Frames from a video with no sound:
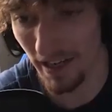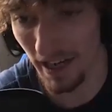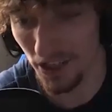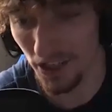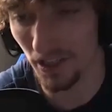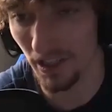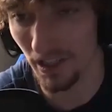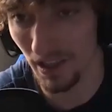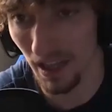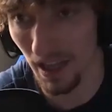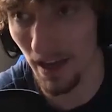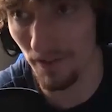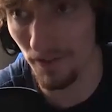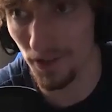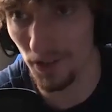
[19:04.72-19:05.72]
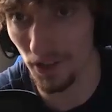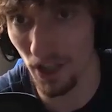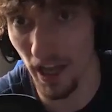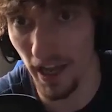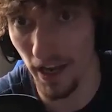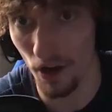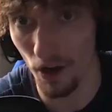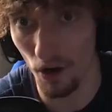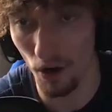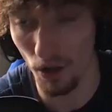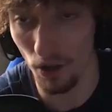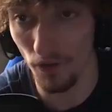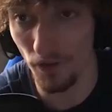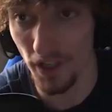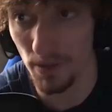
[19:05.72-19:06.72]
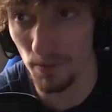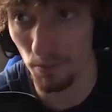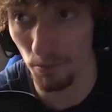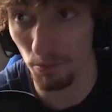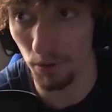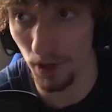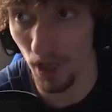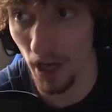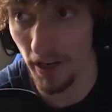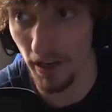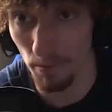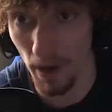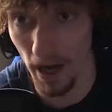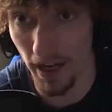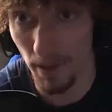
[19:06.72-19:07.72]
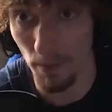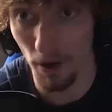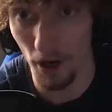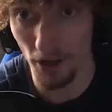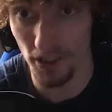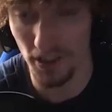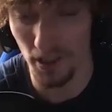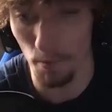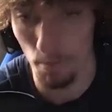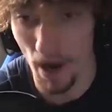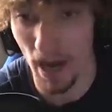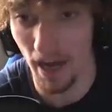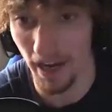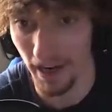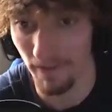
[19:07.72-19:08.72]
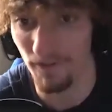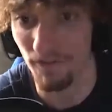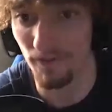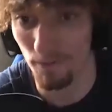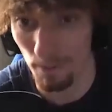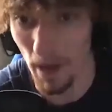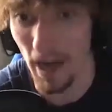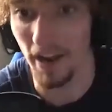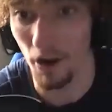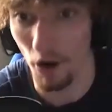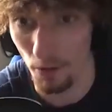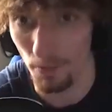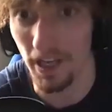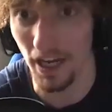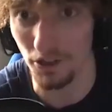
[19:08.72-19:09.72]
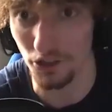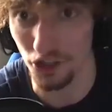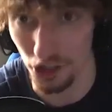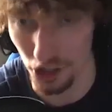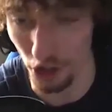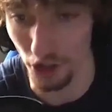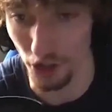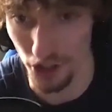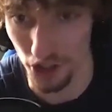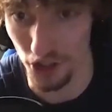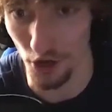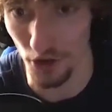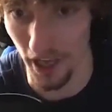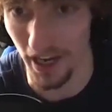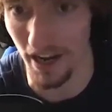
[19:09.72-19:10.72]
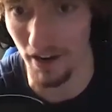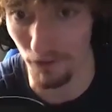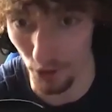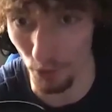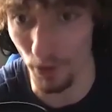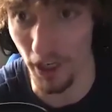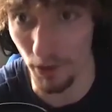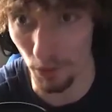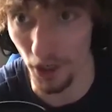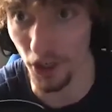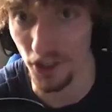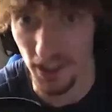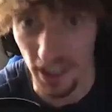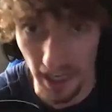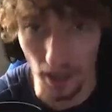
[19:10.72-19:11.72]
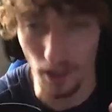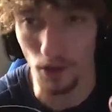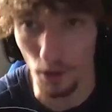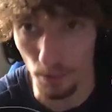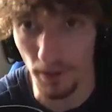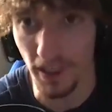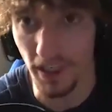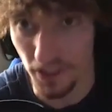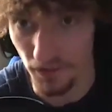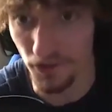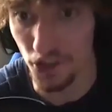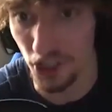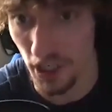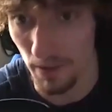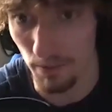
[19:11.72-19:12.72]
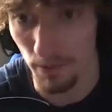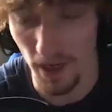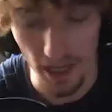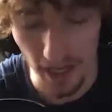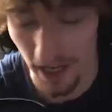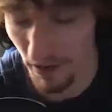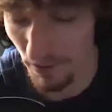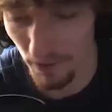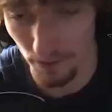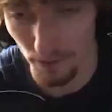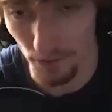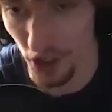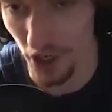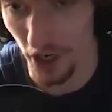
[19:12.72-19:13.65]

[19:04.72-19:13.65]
actually left like all of his blood and body parts to my hometown's church so that every week we could take a little piece of chip and, you